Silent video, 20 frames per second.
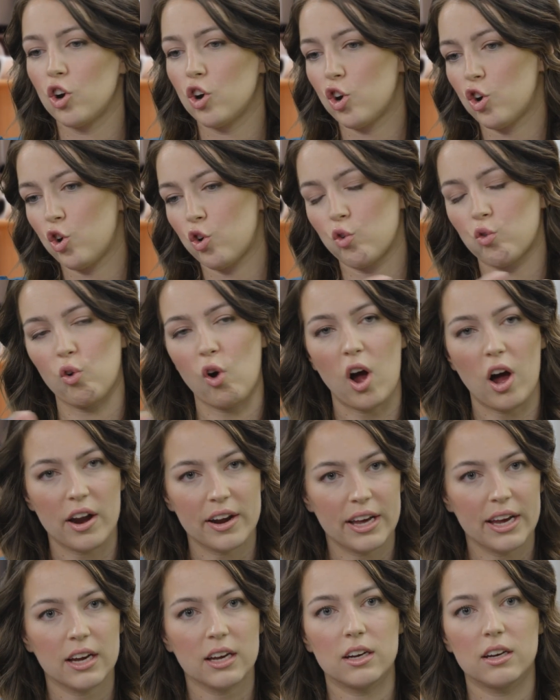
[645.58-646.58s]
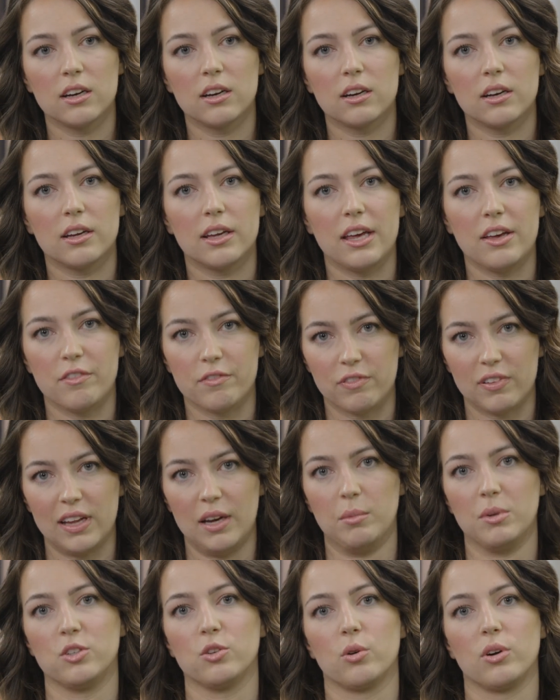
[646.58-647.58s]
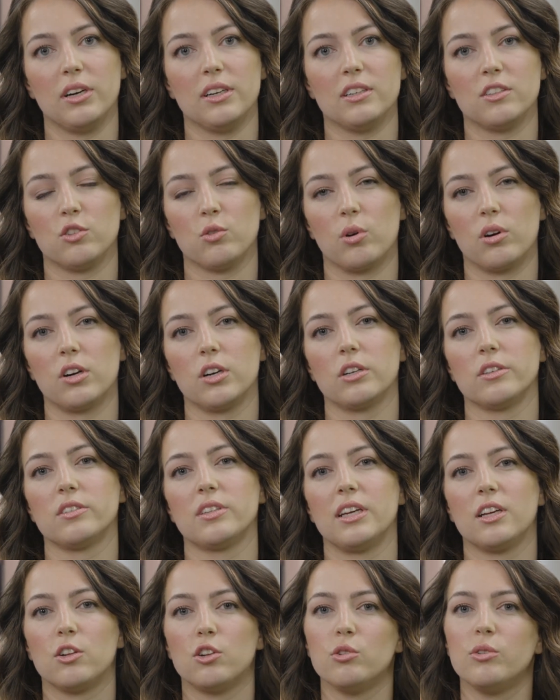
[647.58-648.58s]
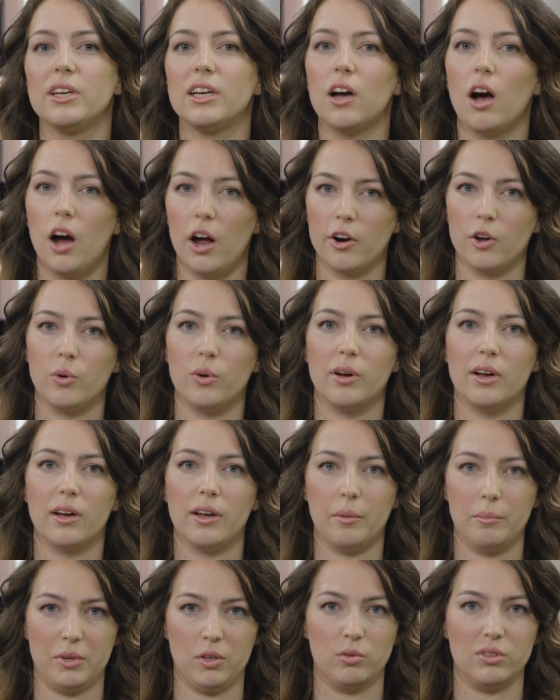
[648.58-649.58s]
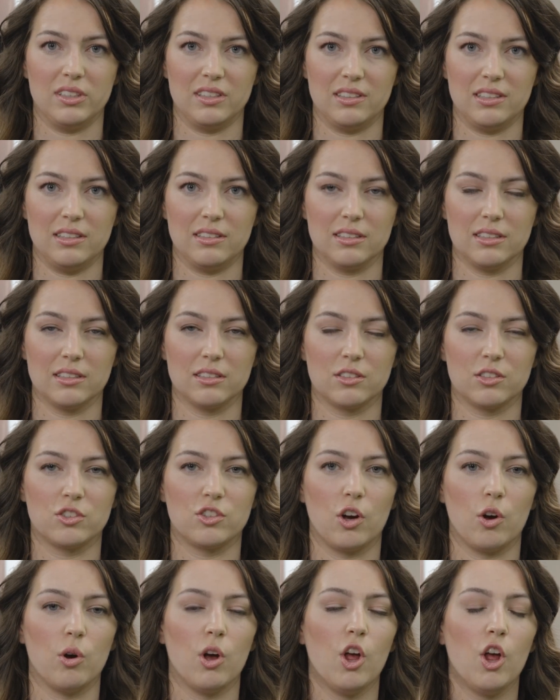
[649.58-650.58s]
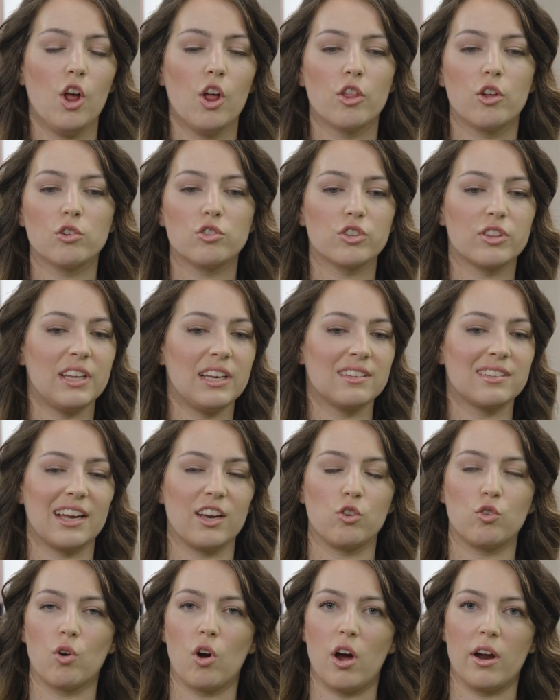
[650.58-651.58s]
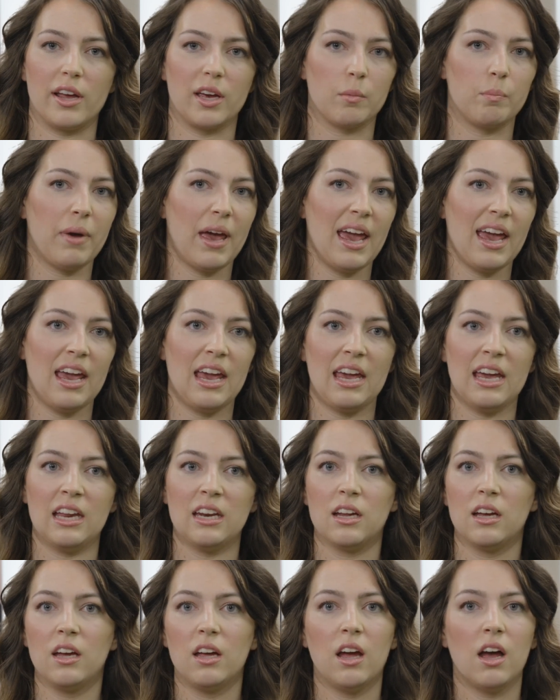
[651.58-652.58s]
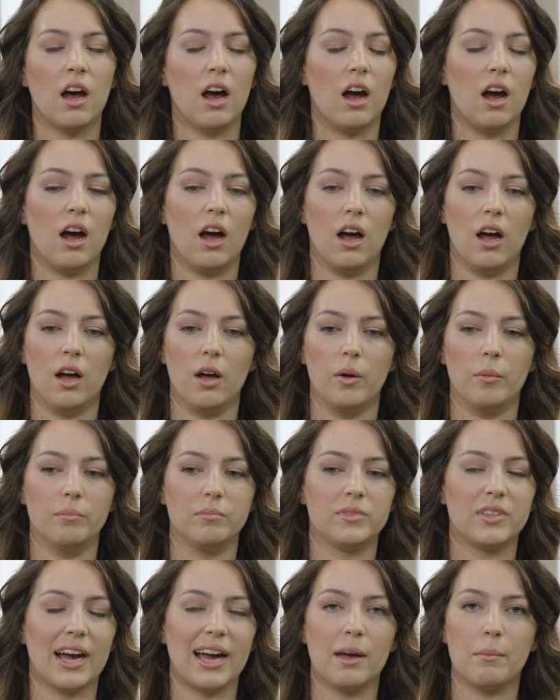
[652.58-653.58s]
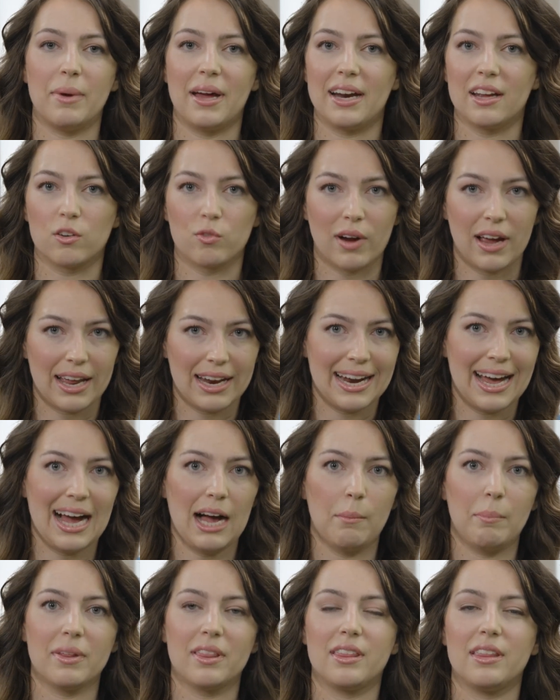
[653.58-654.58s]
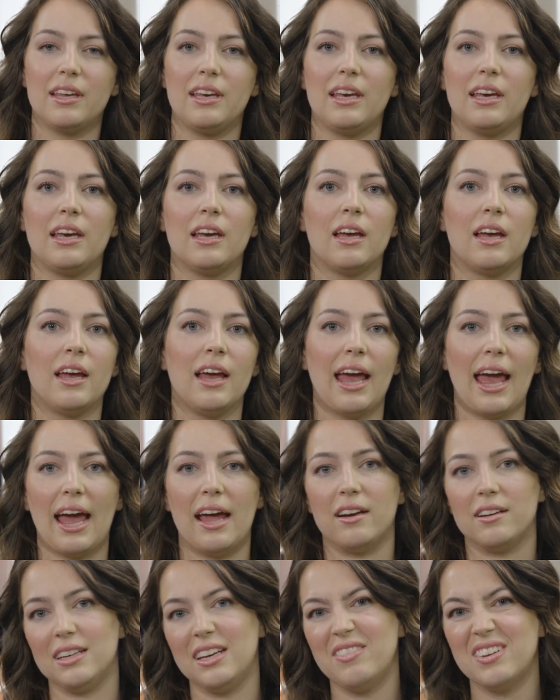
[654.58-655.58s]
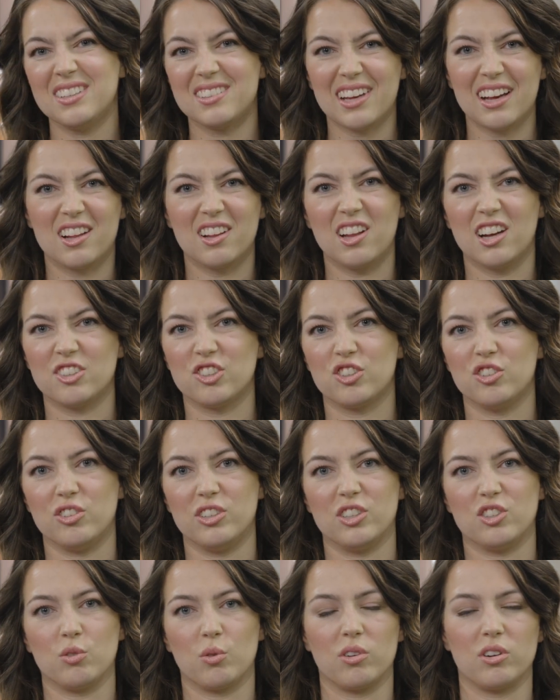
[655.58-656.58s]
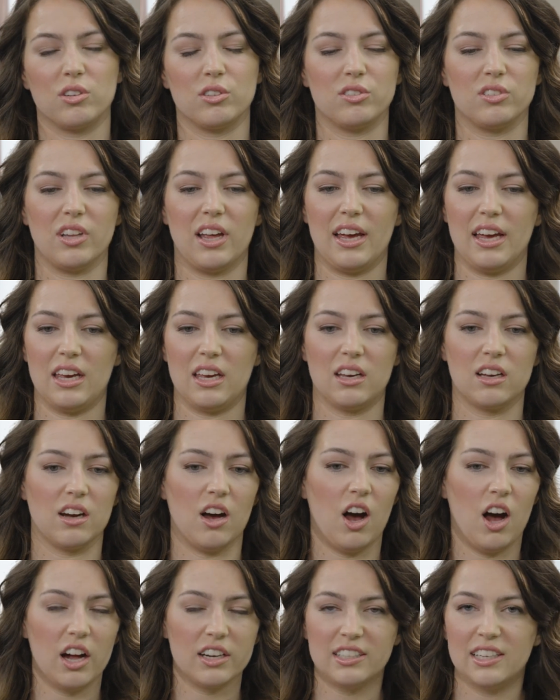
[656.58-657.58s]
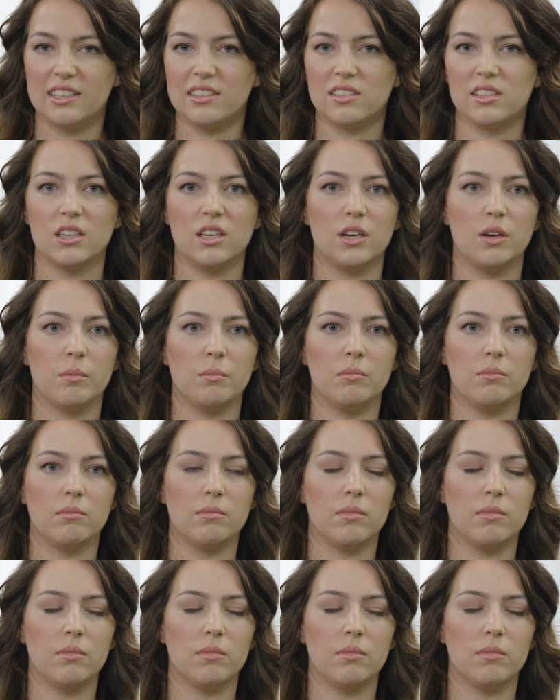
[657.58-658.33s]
chronic inflammatory disorders, including autoimmune diseases. So those are things like chronic pain, diabetic retinopathy, and even psychological disorders like autism,